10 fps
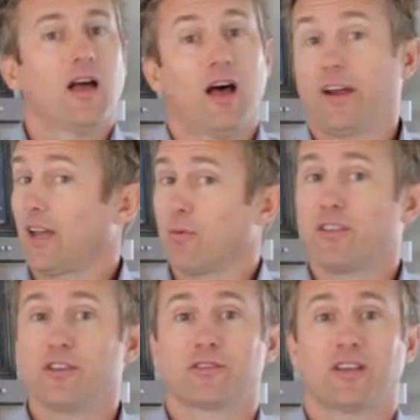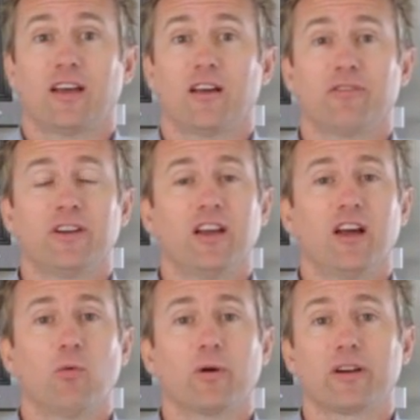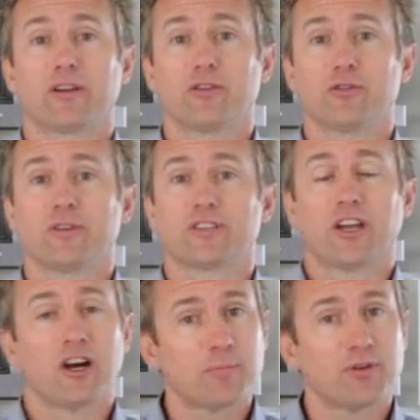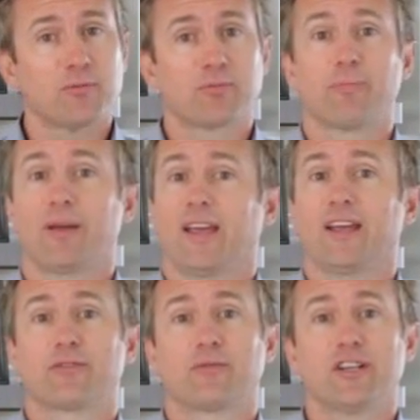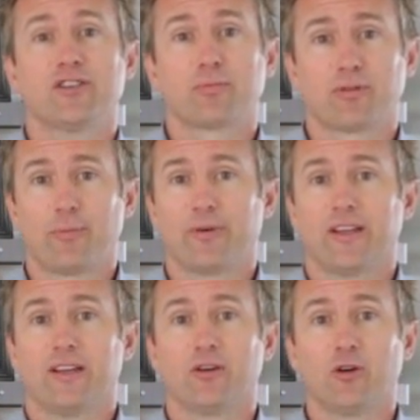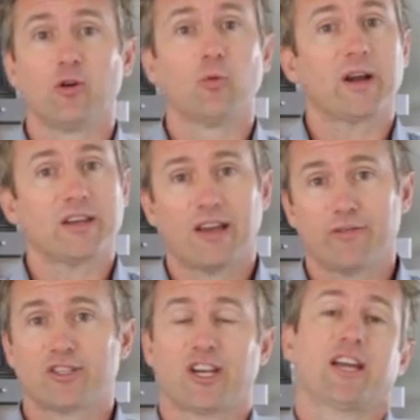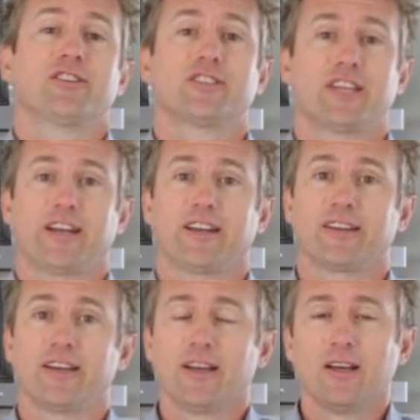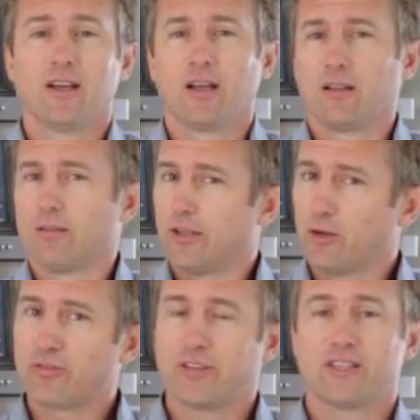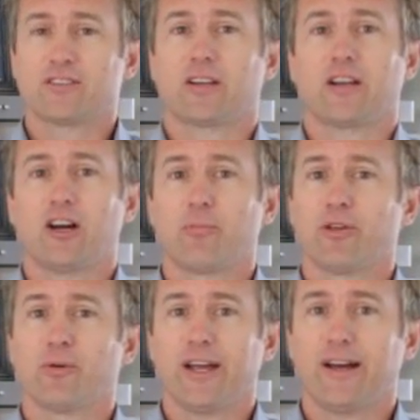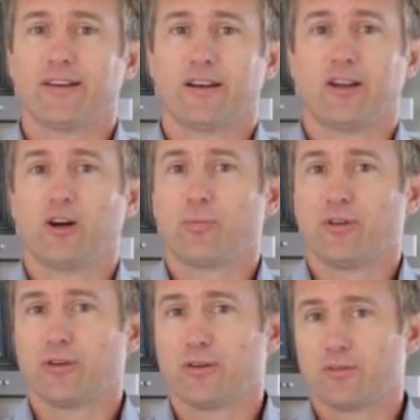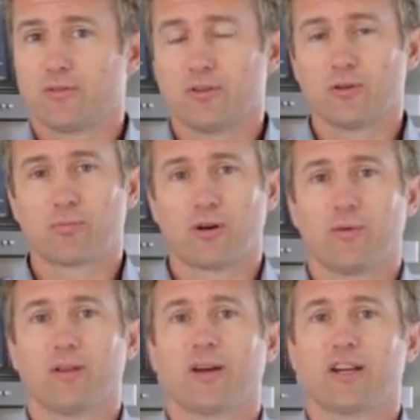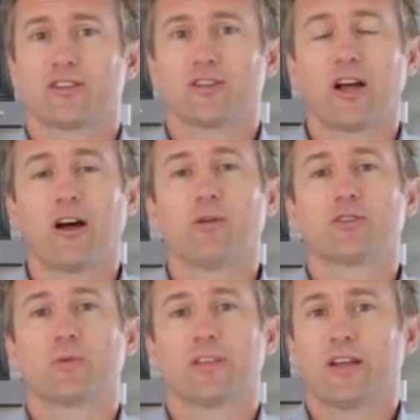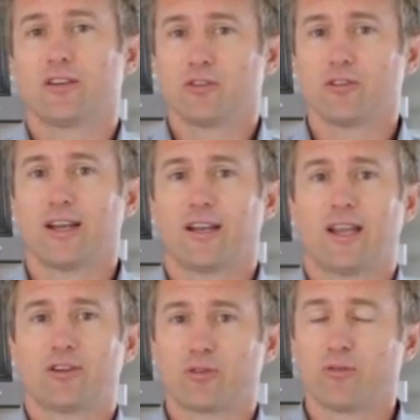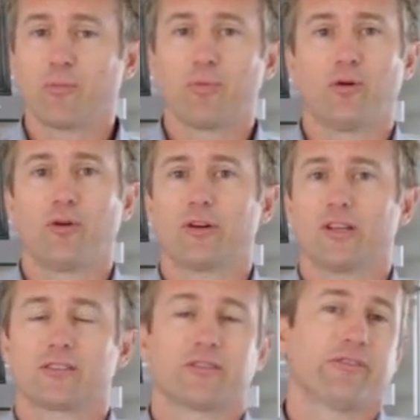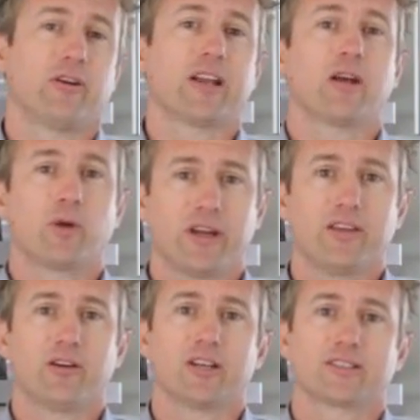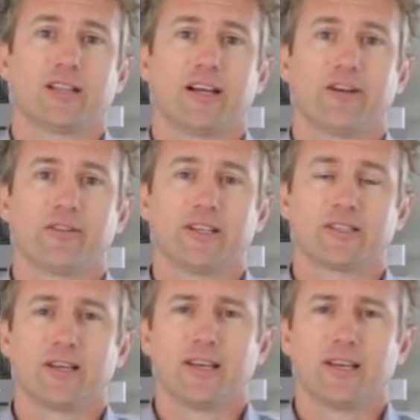Okay, with this video, what we're going to do is help you prepare to rent your property or when you have a change of tenant. Little things that can help you out and help your property manager know is when they do that entry report is to find out where the isolator is.